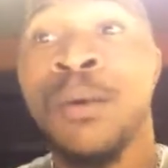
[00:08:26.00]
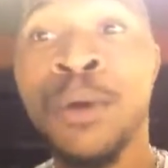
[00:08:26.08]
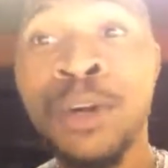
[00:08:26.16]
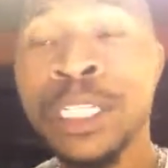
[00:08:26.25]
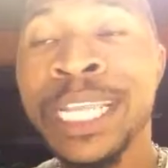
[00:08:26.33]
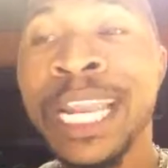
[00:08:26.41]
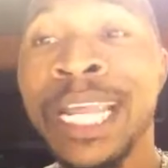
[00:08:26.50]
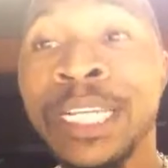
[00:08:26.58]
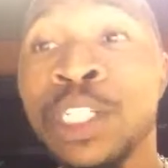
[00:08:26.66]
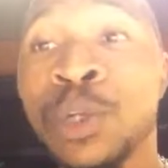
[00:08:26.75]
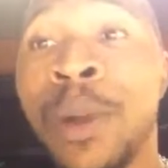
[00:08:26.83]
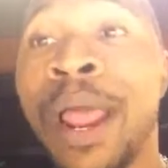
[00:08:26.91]
Words cannot
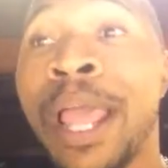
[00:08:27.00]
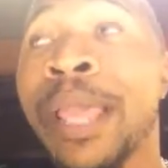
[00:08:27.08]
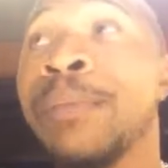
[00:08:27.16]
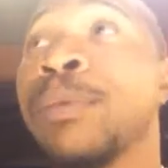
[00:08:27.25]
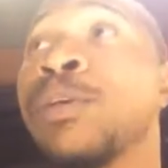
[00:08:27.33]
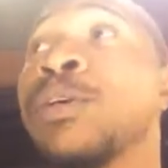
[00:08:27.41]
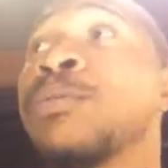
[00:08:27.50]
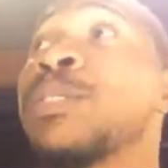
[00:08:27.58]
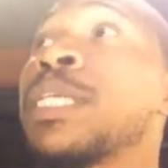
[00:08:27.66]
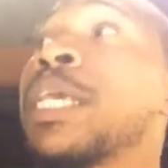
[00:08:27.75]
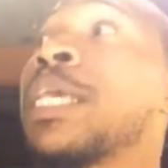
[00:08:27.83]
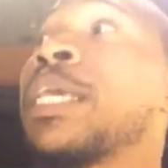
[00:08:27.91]
describe,
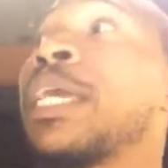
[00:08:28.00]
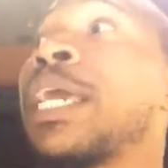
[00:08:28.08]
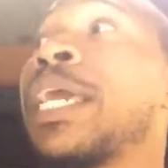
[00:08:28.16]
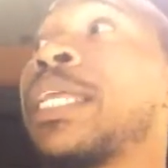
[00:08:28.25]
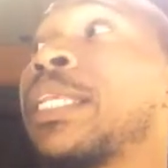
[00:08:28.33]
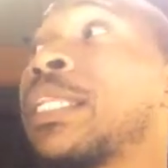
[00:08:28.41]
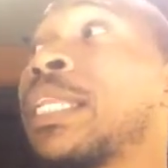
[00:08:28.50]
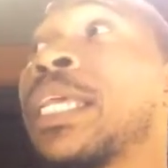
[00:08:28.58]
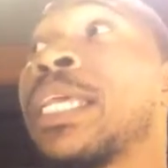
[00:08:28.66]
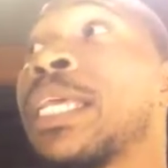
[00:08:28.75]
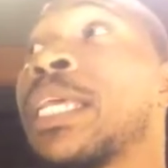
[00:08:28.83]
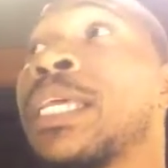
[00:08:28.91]
And the
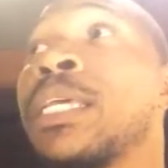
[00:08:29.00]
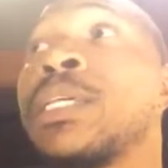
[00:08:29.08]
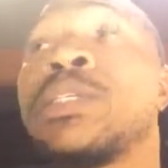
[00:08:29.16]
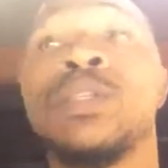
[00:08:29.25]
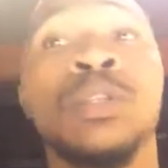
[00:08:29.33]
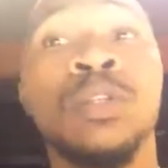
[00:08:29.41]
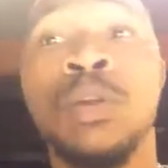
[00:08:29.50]
thing is,